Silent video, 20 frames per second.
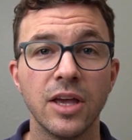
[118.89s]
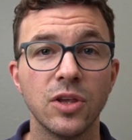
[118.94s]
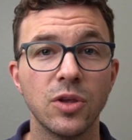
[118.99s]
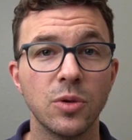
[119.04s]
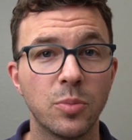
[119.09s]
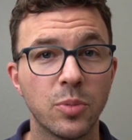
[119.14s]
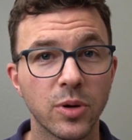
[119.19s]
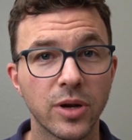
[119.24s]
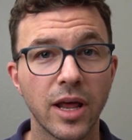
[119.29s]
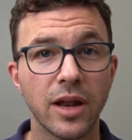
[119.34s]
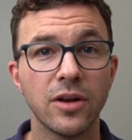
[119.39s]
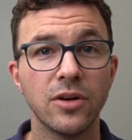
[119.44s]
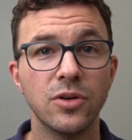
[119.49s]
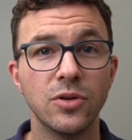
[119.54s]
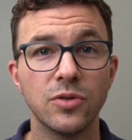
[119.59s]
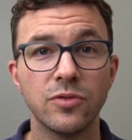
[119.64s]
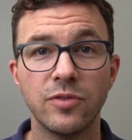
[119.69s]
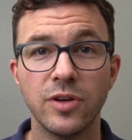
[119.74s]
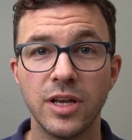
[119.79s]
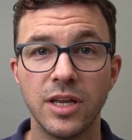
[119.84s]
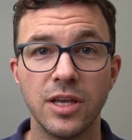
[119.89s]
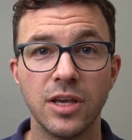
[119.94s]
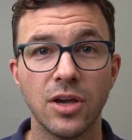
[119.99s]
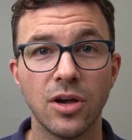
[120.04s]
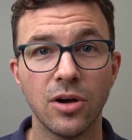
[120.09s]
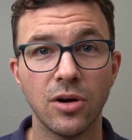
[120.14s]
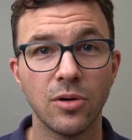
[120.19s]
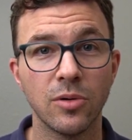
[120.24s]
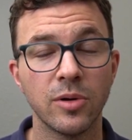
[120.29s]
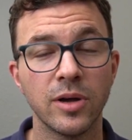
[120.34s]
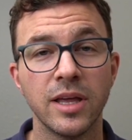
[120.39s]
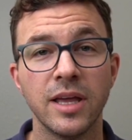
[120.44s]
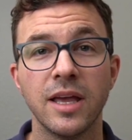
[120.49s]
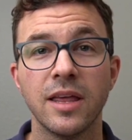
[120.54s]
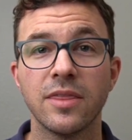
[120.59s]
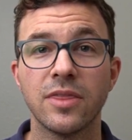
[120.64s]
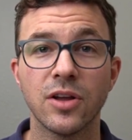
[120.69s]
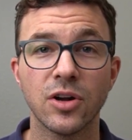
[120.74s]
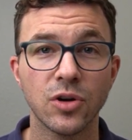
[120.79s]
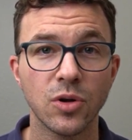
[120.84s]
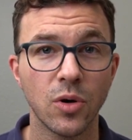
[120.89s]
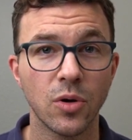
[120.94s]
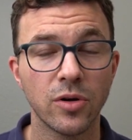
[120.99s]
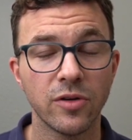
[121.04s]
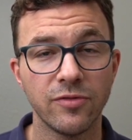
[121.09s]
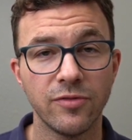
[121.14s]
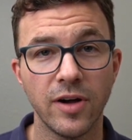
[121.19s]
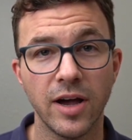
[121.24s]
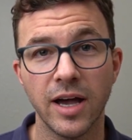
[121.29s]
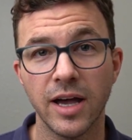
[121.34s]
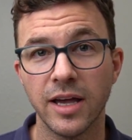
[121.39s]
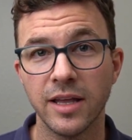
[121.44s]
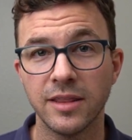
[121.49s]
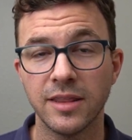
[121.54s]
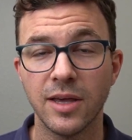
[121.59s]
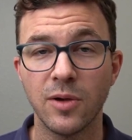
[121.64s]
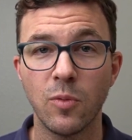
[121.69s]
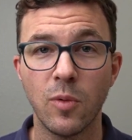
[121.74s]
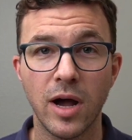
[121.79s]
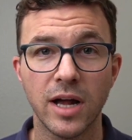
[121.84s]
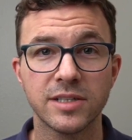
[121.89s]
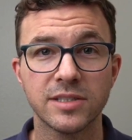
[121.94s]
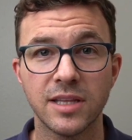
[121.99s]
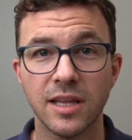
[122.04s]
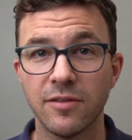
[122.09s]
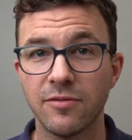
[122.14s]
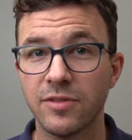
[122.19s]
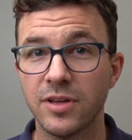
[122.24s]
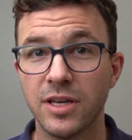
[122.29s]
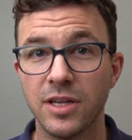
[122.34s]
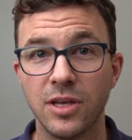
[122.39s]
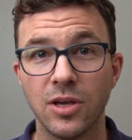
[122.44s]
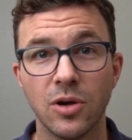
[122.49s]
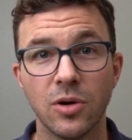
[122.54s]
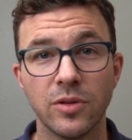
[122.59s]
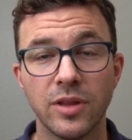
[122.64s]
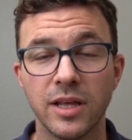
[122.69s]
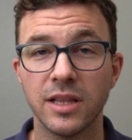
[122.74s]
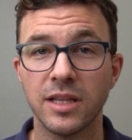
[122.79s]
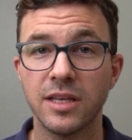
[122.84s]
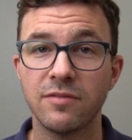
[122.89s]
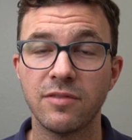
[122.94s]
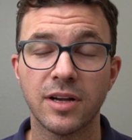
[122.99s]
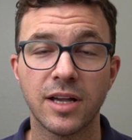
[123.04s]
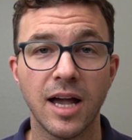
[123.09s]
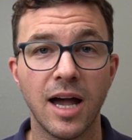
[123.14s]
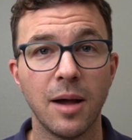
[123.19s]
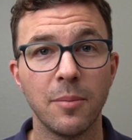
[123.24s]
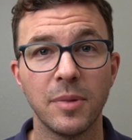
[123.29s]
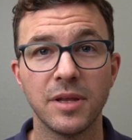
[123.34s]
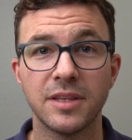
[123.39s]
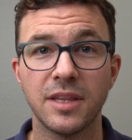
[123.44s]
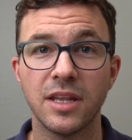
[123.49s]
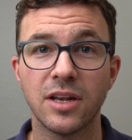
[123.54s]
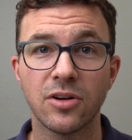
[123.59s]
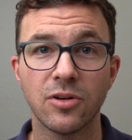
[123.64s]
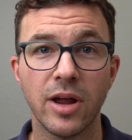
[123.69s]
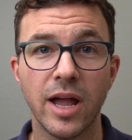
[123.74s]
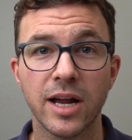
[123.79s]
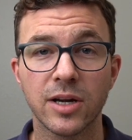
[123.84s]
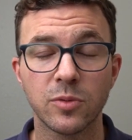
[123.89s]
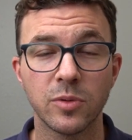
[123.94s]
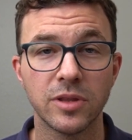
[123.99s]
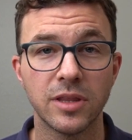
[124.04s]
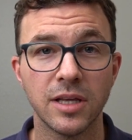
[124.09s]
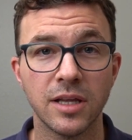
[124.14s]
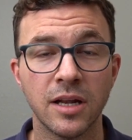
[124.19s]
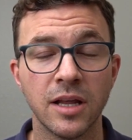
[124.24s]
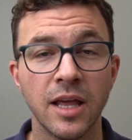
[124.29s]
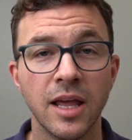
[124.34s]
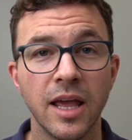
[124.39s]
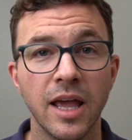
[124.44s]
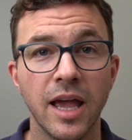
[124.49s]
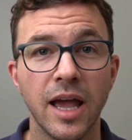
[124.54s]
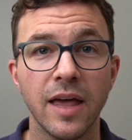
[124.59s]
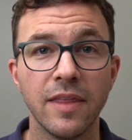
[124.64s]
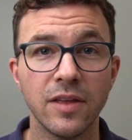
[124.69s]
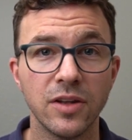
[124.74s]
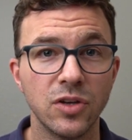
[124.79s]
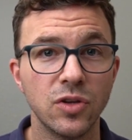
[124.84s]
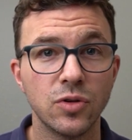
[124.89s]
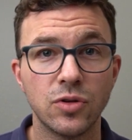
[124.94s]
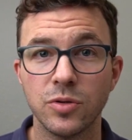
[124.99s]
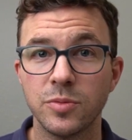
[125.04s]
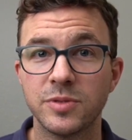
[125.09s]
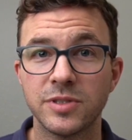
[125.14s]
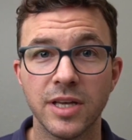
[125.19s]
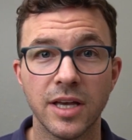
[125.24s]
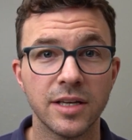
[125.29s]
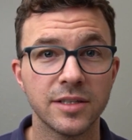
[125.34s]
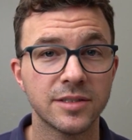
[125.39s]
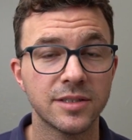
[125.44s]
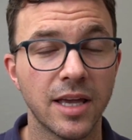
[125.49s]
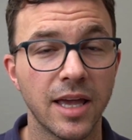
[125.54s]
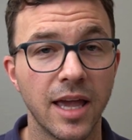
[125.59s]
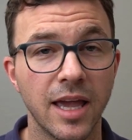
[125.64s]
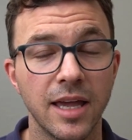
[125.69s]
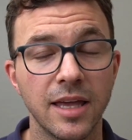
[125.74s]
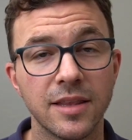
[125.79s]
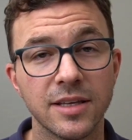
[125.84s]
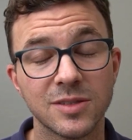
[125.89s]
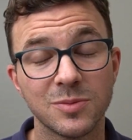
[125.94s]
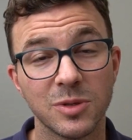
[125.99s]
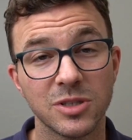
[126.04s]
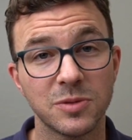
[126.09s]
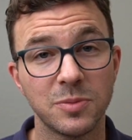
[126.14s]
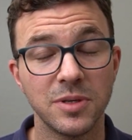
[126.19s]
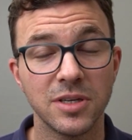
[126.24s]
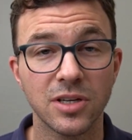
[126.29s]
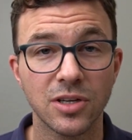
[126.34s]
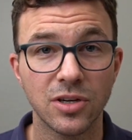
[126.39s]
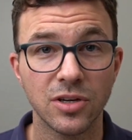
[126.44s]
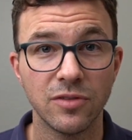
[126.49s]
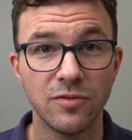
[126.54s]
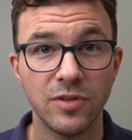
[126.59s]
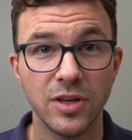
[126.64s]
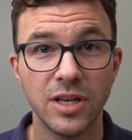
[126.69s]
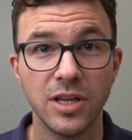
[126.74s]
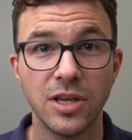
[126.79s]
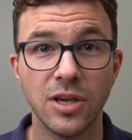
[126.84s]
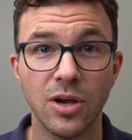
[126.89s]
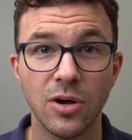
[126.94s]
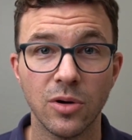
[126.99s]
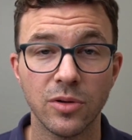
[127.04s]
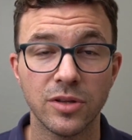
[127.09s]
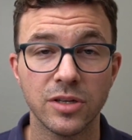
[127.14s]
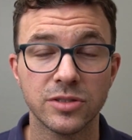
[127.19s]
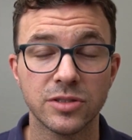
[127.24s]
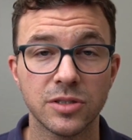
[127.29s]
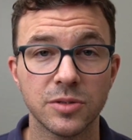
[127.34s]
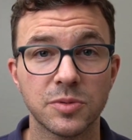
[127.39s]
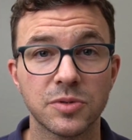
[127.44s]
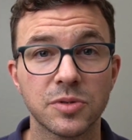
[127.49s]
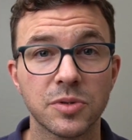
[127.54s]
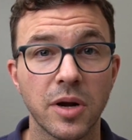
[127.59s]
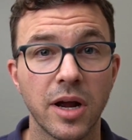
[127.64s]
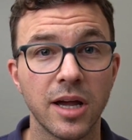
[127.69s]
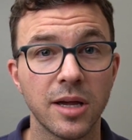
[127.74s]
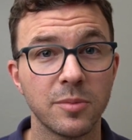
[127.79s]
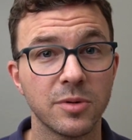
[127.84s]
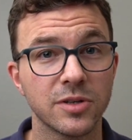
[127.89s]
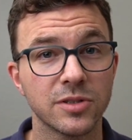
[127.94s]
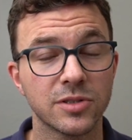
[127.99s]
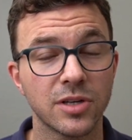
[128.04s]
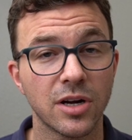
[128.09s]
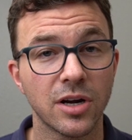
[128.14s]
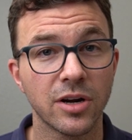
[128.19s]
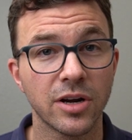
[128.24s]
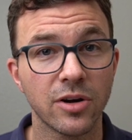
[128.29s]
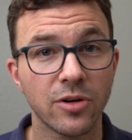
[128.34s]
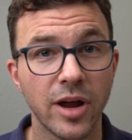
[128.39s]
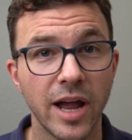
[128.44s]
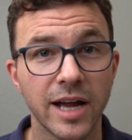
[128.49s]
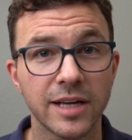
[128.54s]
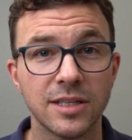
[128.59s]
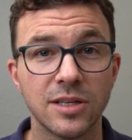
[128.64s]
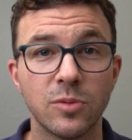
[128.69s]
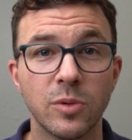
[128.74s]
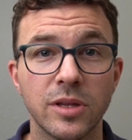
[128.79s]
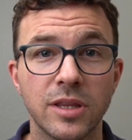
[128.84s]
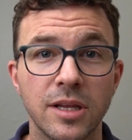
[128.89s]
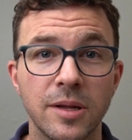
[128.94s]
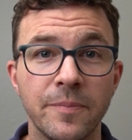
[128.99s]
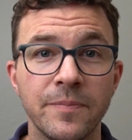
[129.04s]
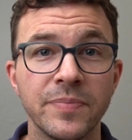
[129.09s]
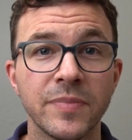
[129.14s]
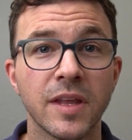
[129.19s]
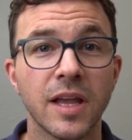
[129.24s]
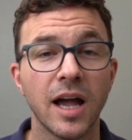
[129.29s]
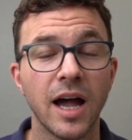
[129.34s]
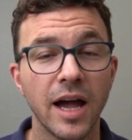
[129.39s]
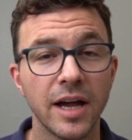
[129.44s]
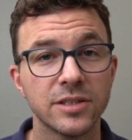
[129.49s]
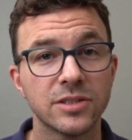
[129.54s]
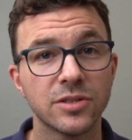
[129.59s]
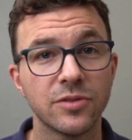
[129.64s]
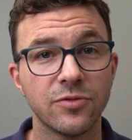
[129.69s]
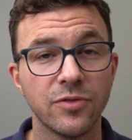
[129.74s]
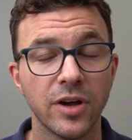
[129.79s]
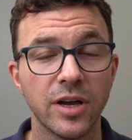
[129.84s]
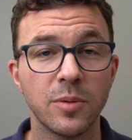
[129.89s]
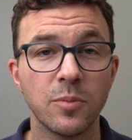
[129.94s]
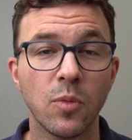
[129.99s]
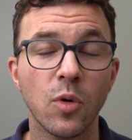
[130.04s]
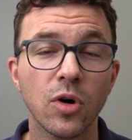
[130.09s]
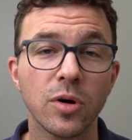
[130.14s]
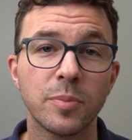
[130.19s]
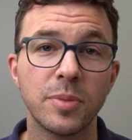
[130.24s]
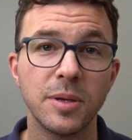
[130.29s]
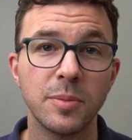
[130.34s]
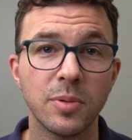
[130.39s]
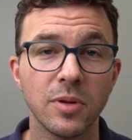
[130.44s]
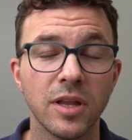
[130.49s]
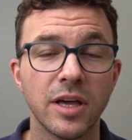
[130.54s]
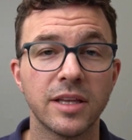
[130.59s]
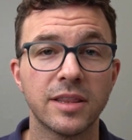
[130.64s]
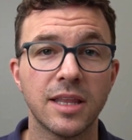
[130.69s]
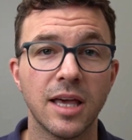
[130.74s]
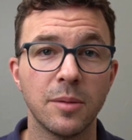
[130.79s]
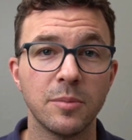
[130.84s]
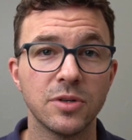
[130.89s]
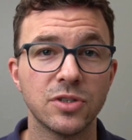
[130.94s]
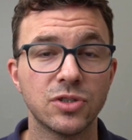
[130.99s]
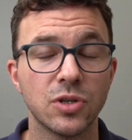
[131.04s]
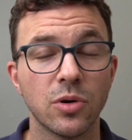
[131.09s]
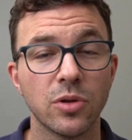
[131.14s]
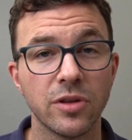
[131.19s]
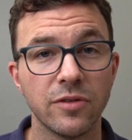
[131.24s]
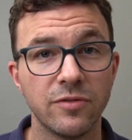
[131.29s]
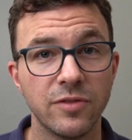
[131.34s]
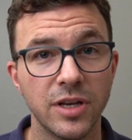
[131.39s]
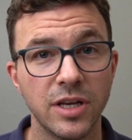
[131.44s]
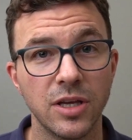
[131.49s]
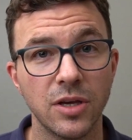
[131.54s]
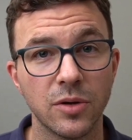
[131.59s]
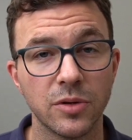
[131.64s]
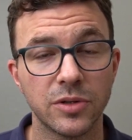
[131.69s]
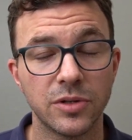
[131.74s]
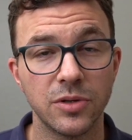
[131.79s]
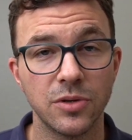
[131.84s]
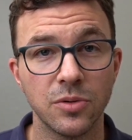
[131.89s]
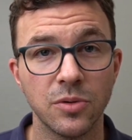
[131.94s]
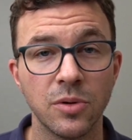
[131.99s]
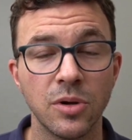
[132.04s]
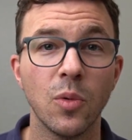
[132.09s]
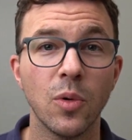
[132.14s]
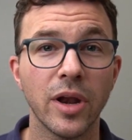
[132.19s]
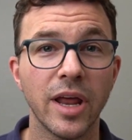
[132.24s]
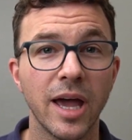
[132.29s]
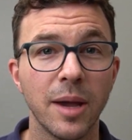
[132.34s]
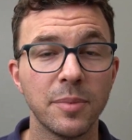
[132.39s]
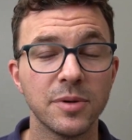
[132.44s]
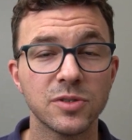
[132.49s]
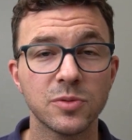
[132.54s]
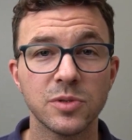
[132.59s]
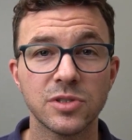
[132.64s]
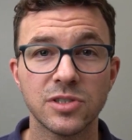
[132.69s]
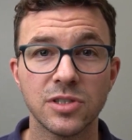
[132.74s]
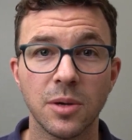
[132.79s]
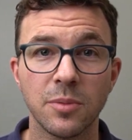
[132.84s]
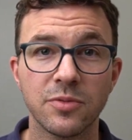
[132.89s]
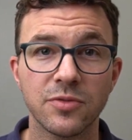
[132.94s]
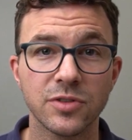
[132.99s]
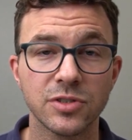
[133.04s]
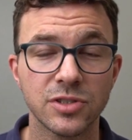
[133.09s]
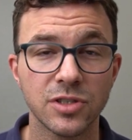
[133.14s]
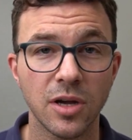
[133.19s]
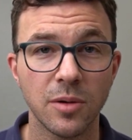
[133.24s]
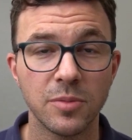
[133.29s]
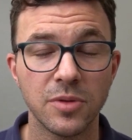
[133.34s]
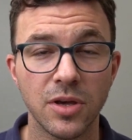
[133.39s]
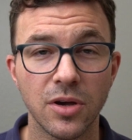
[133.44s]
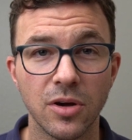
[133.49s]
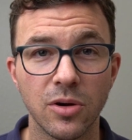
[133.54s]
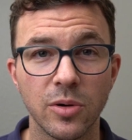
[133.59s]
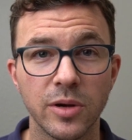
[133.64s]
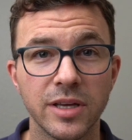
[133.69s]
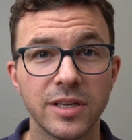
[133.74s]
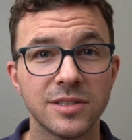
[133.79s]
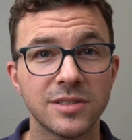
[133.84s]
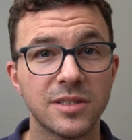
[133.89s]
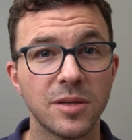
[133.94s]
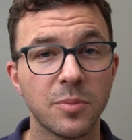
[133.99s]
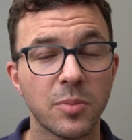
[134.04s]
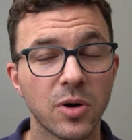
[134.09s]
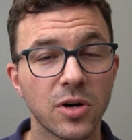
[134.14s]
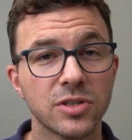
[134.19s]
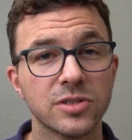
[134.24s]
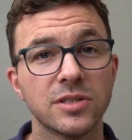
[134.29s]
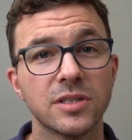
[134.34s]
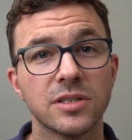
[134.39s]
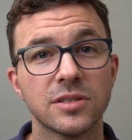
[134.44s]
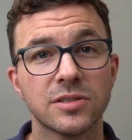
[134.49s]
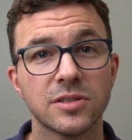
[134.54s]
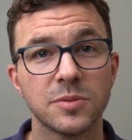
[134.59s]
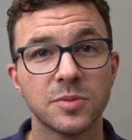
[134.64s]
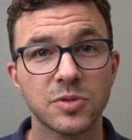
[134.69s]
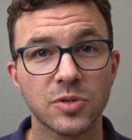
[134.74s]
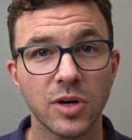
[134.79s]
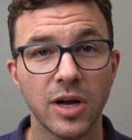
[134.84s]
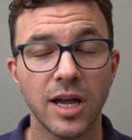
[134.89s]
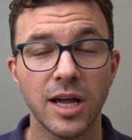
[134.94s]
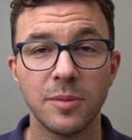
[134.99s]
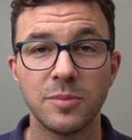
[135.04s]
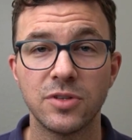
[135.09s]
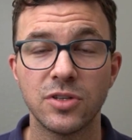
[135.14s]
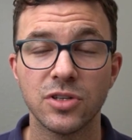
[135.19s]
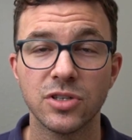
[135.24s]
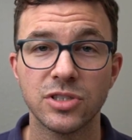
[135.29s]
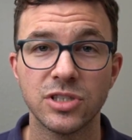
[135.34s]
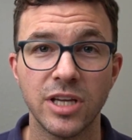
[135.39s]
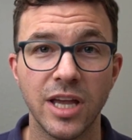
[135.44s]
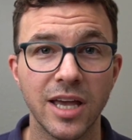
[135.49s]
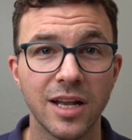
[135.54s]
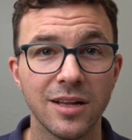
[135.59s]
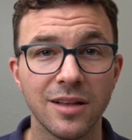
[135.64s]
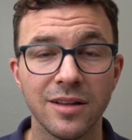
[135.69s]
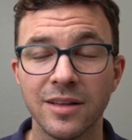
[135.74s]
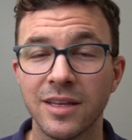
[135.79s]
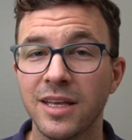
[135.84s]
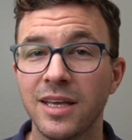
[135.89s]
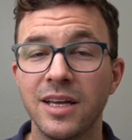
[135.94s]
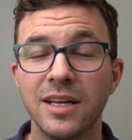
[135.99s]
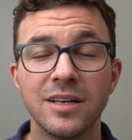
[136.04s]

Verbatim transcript: You put out a new video, they're notified, they watch that video, leave a comment, they interact with it, and then YouTube says, hey, this must be a good video, their subscribers are interacting with it, I should find more people like them to show the video to. What happens with sub for sub though is the person that subscribed to your channel